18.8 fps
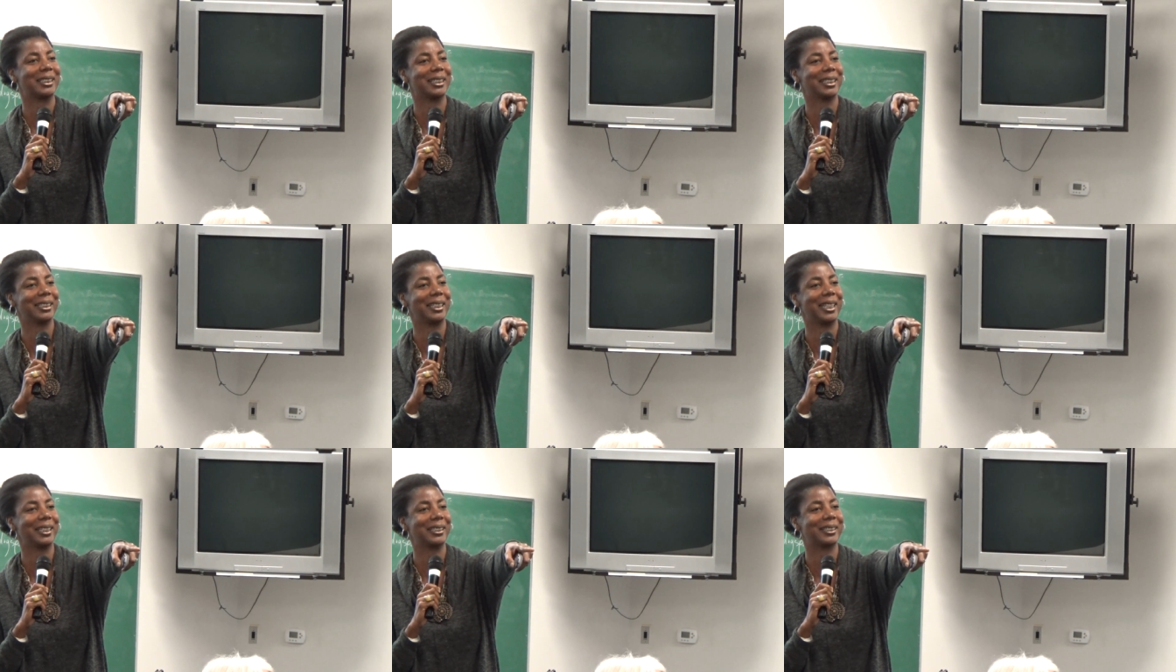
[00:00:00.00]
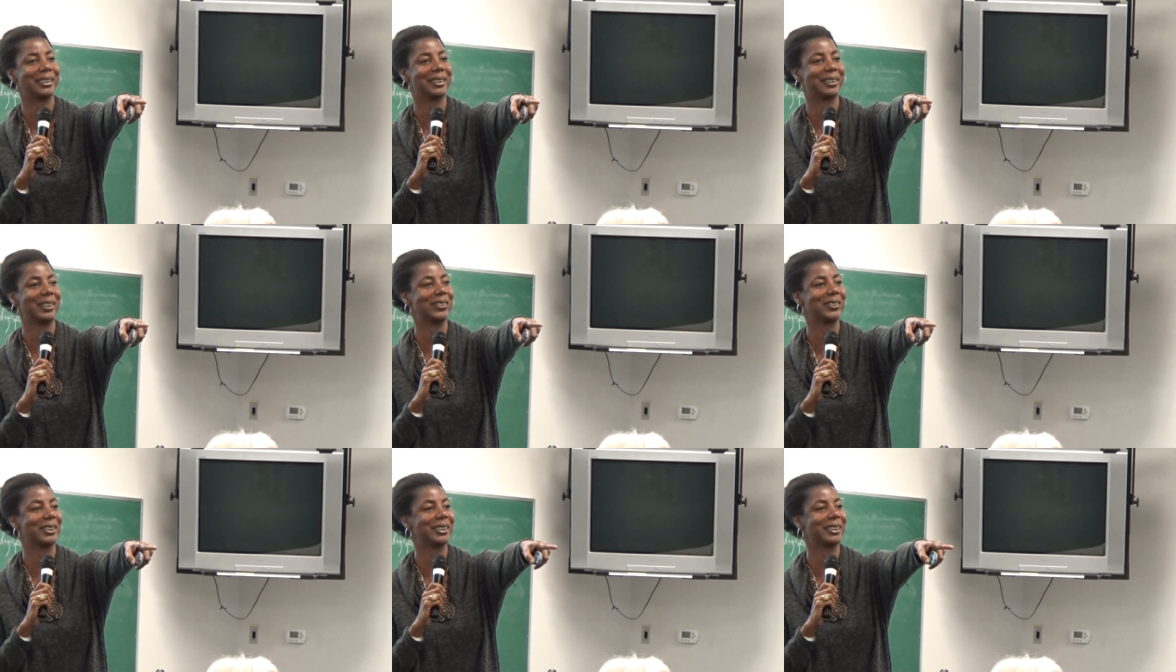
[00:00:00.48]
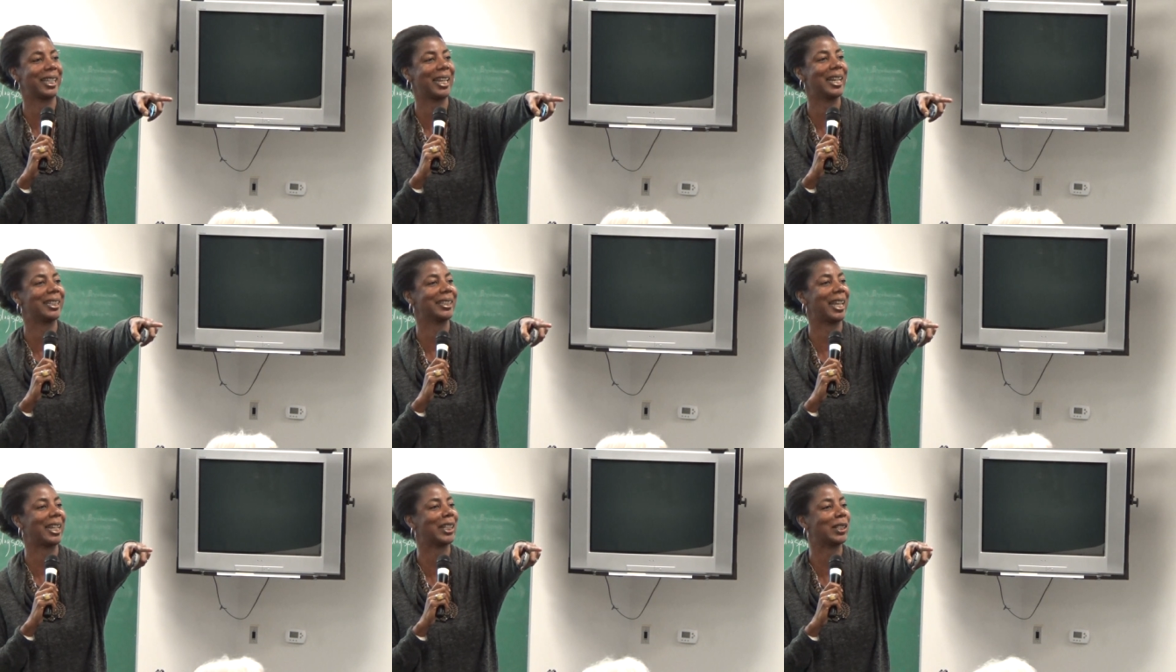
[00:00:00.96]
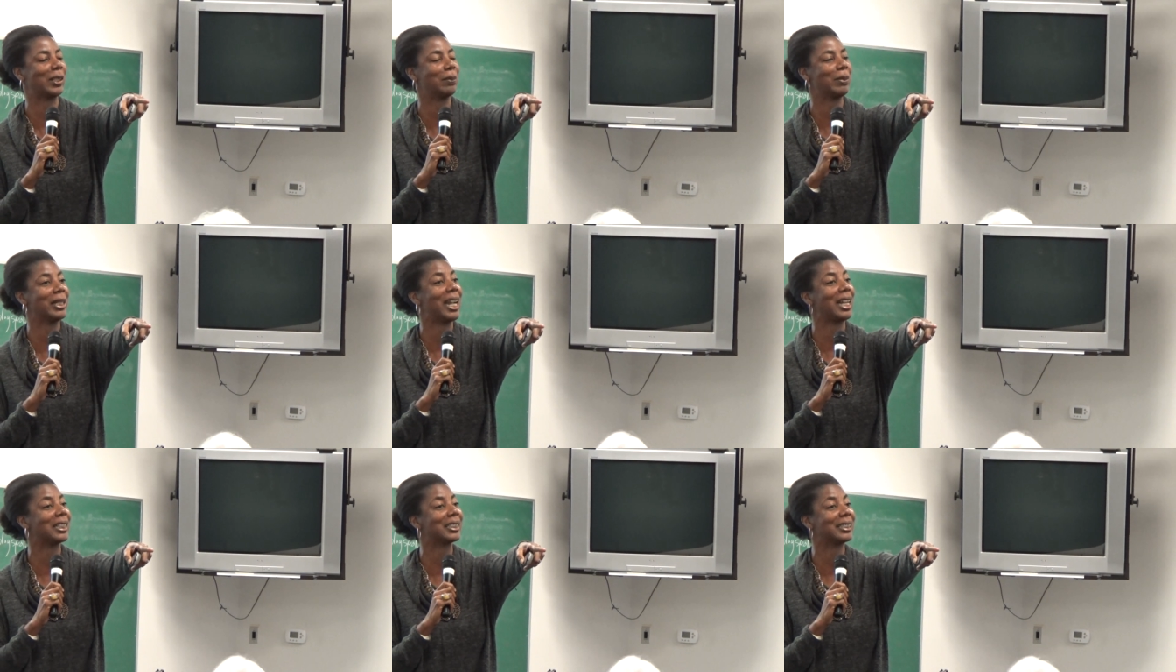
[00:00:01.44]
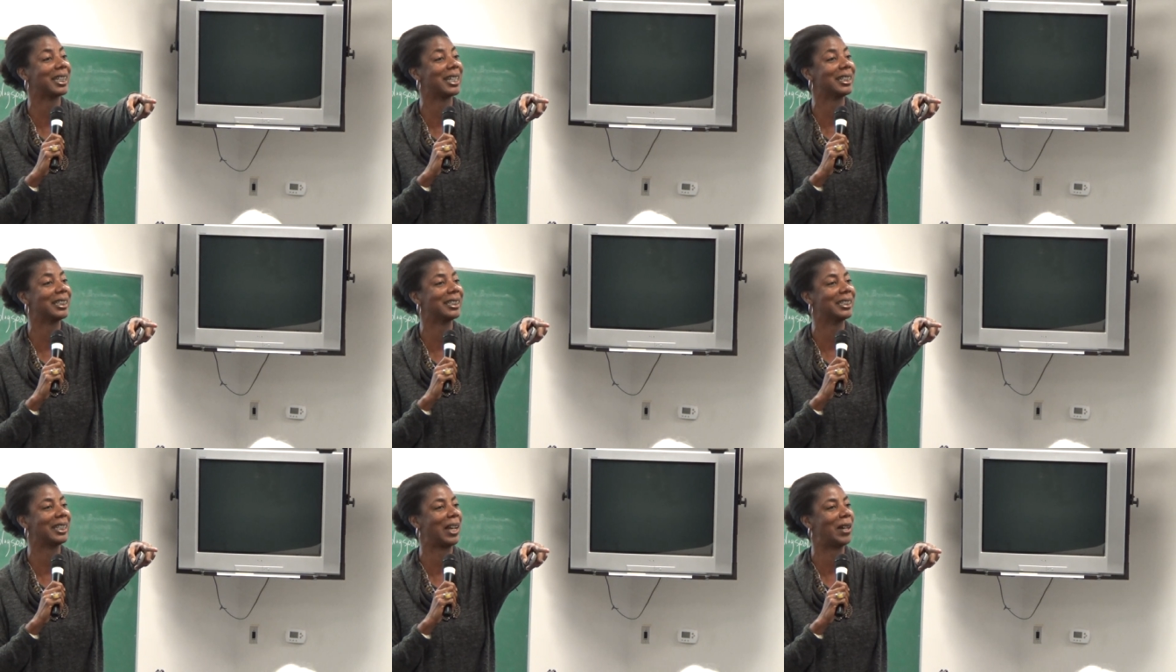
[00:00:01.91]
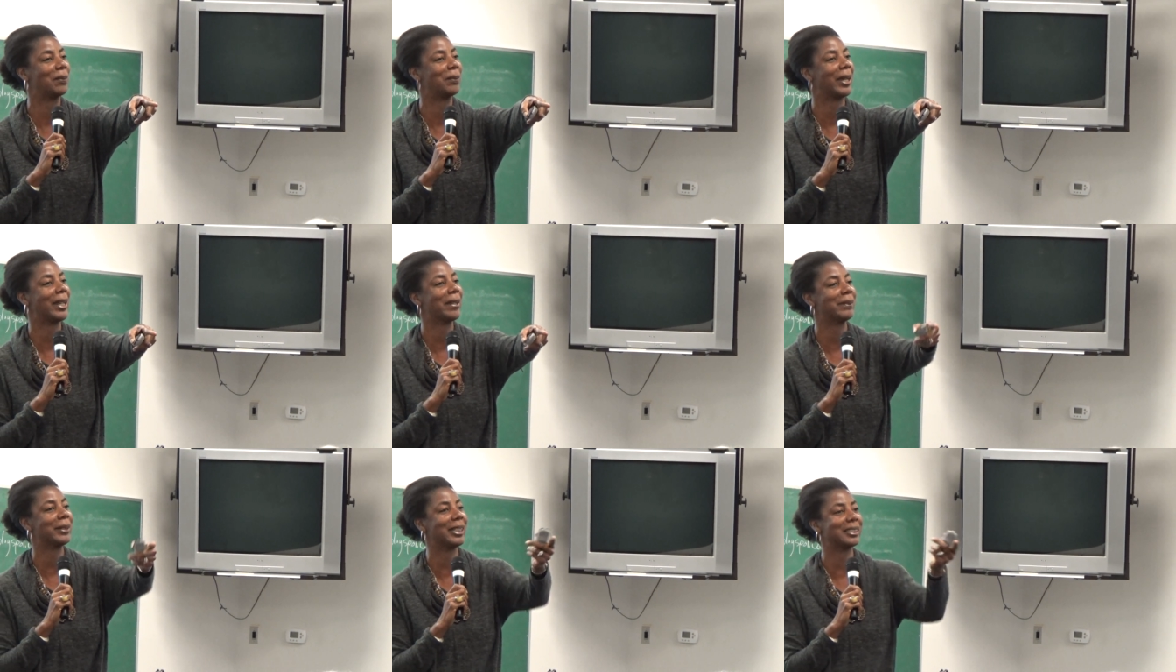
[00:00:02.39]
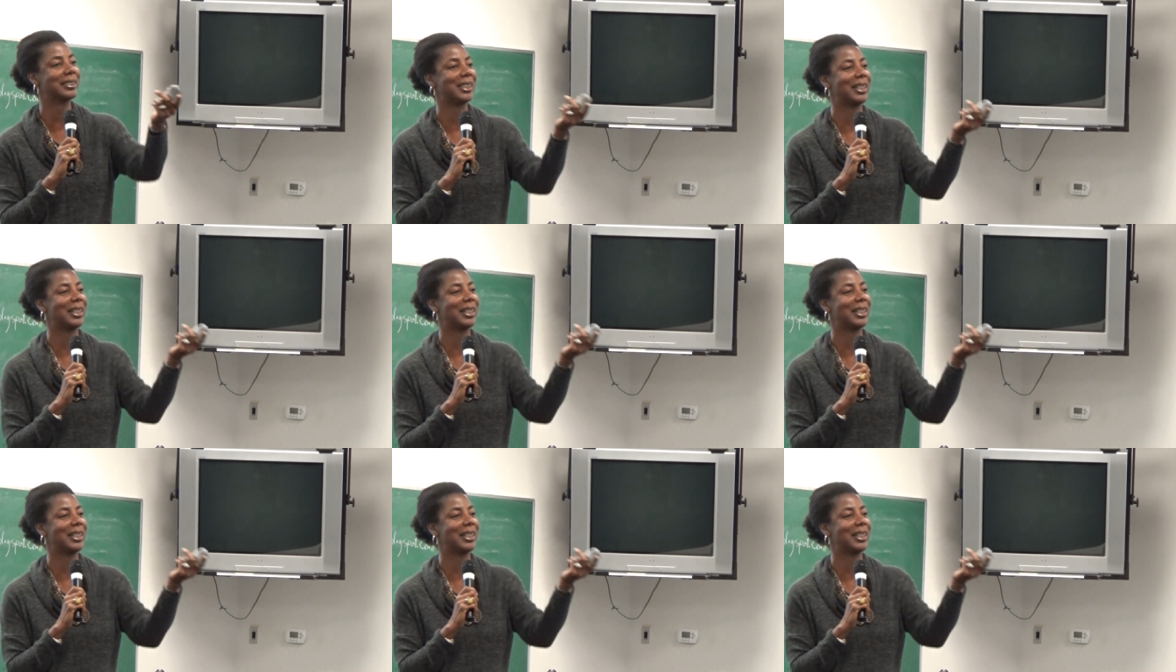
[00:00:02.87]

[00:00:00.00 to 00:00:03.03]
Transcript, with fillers: See, that's I'm saying. They could have been our son-in-law, baby. That's